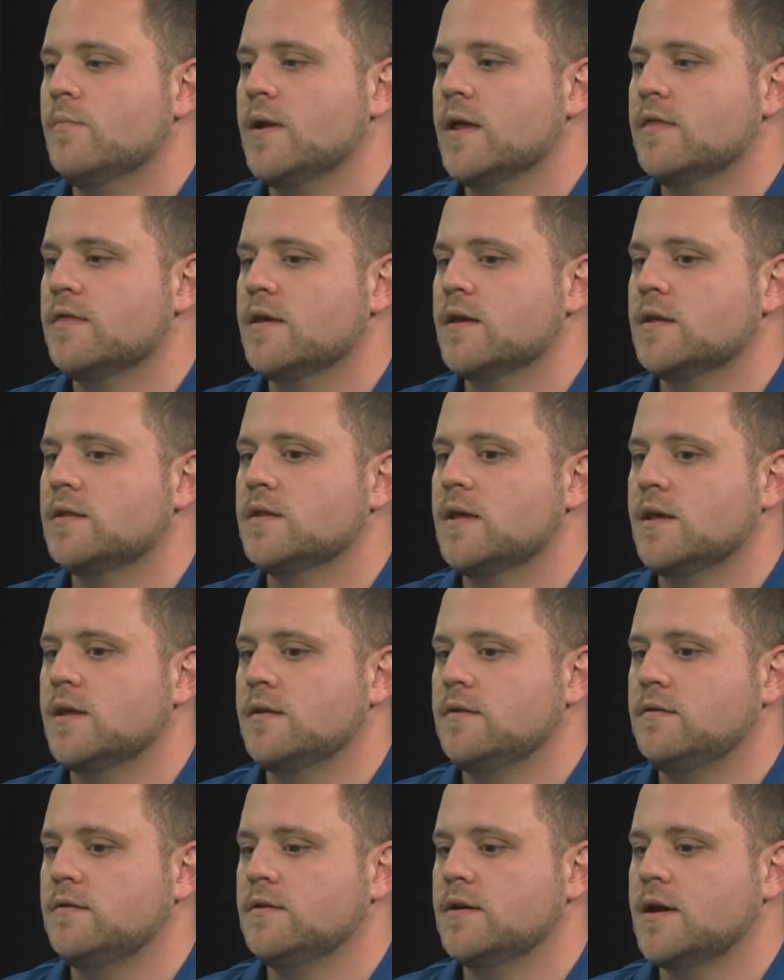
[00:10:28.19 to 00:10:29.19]
I think
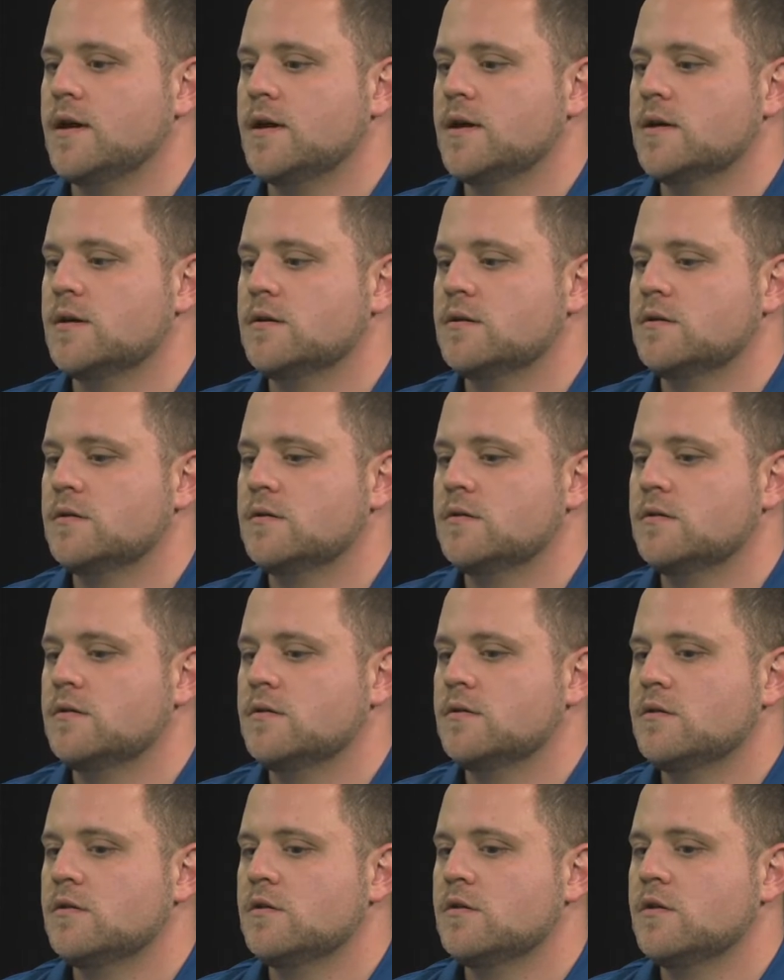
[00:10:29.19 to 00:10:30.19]
that
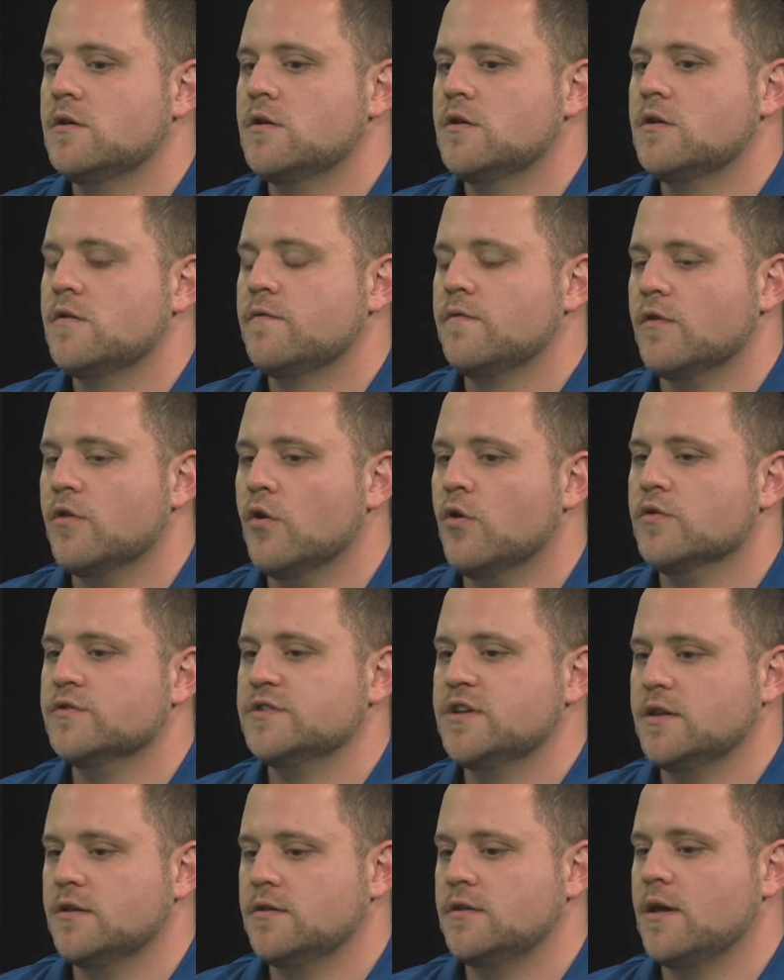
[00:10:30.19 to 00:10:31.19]
for
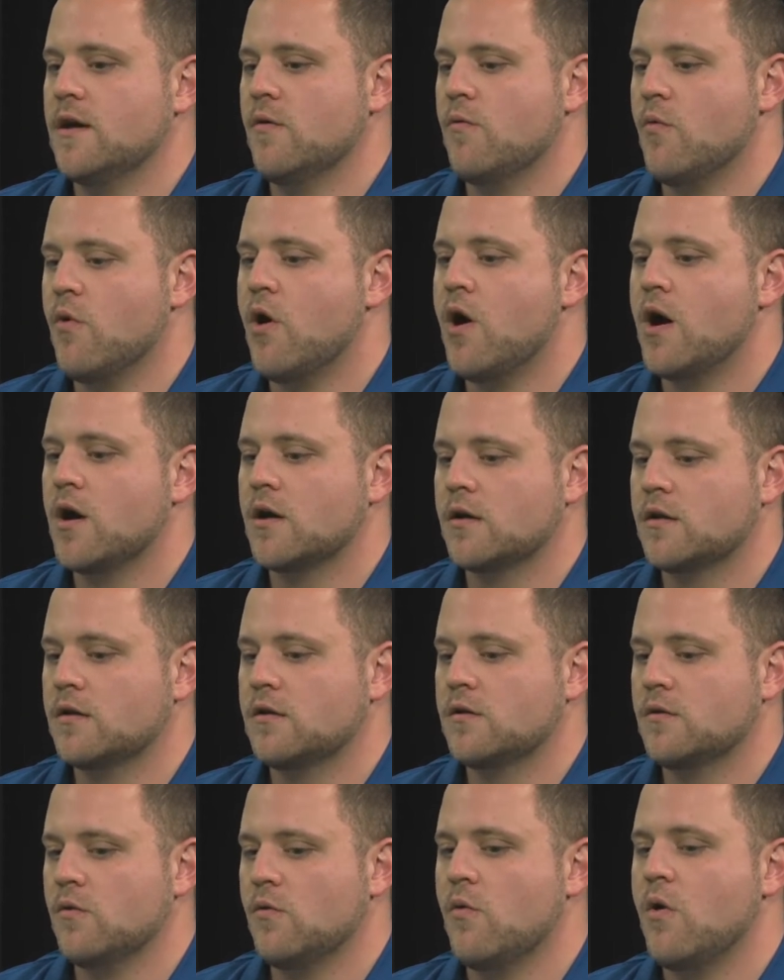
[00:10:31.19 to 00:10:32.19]
those that
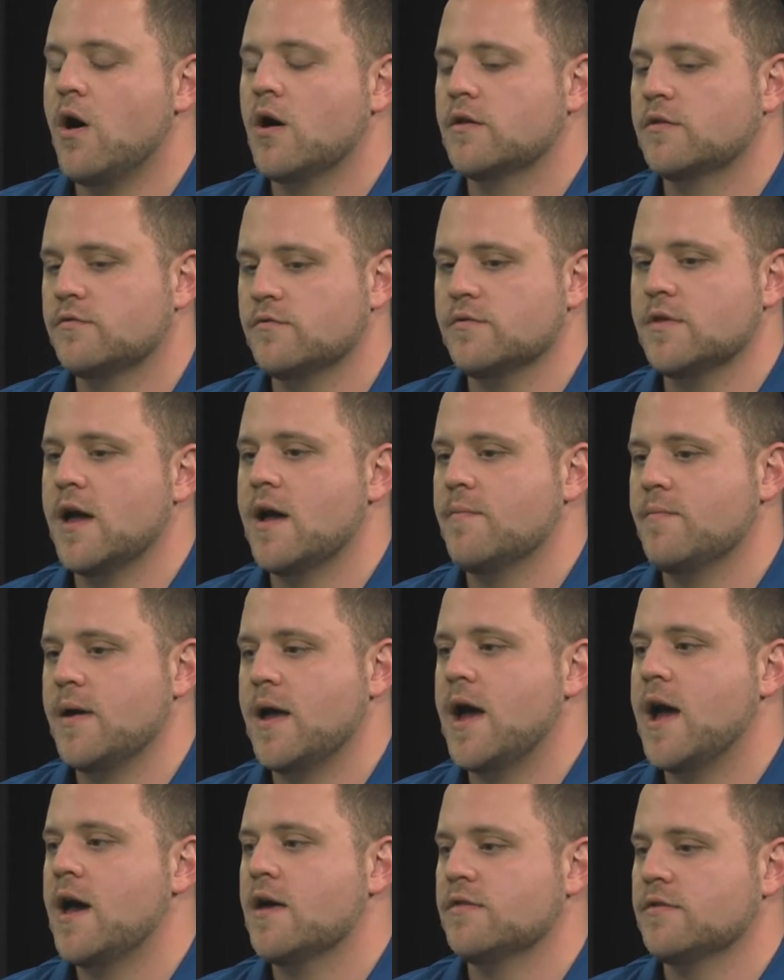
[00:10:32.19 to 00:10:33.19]
walk through that
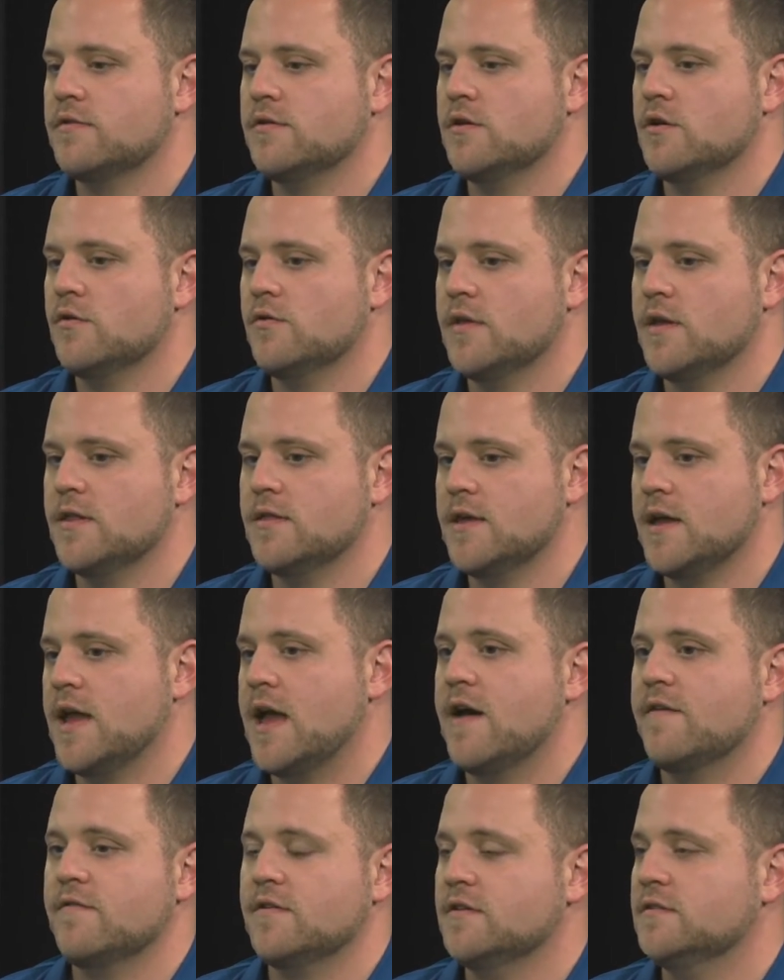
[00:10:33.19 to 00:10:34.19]
path, they
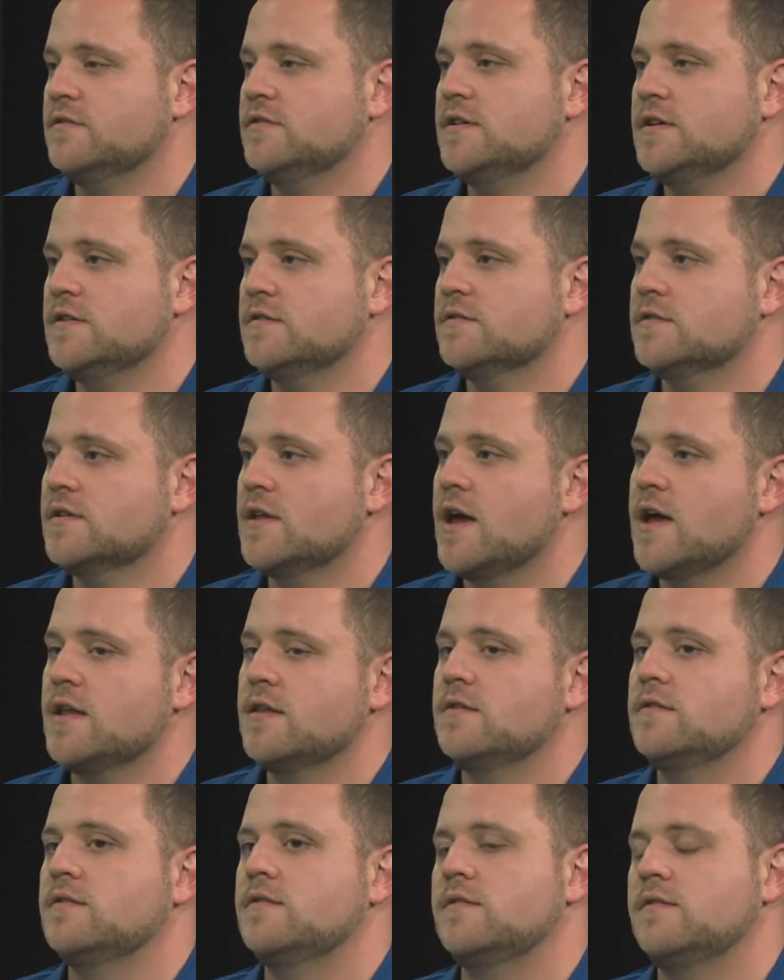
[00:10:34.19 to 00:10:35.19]
have a disease, and
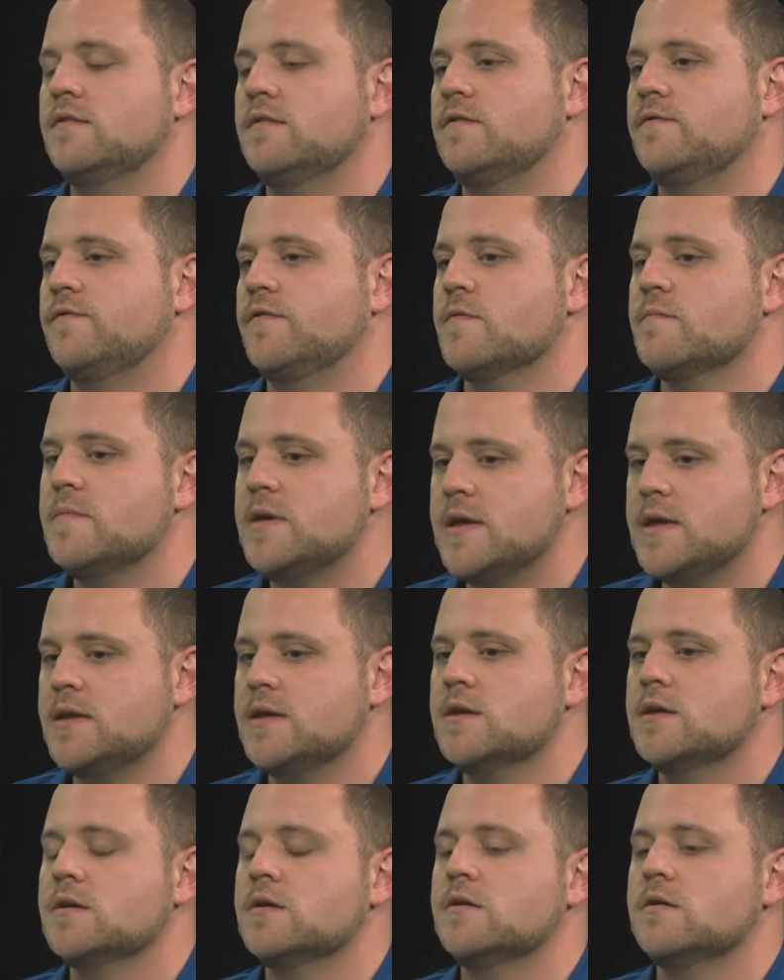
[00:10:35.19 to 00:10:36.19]
that, for
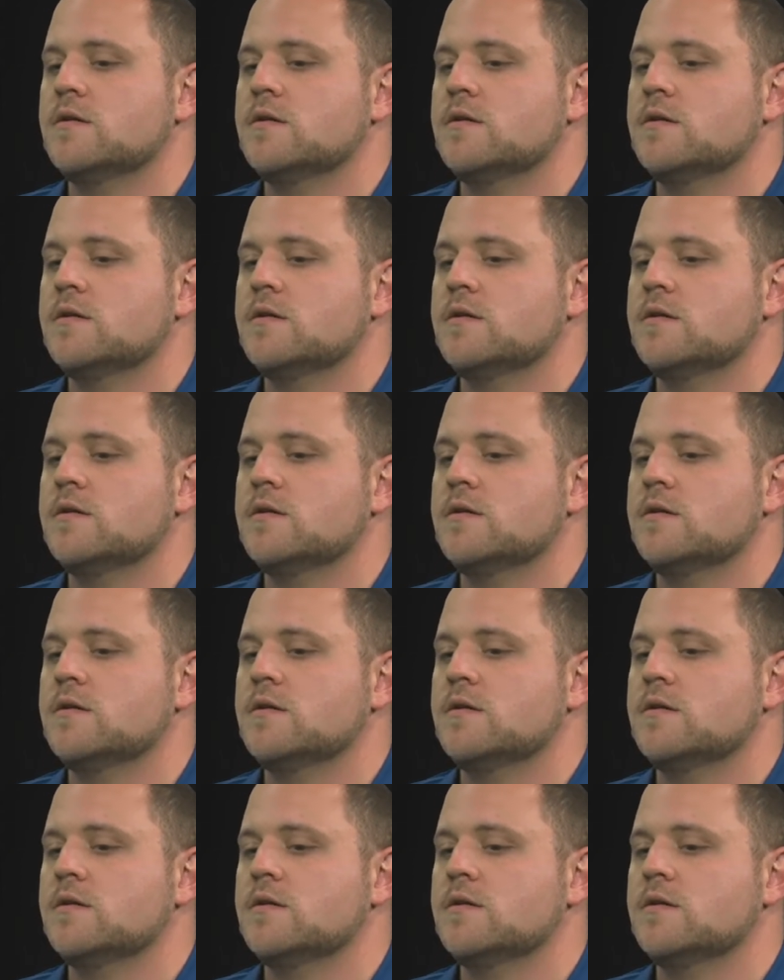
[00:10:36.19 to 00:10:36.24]
me,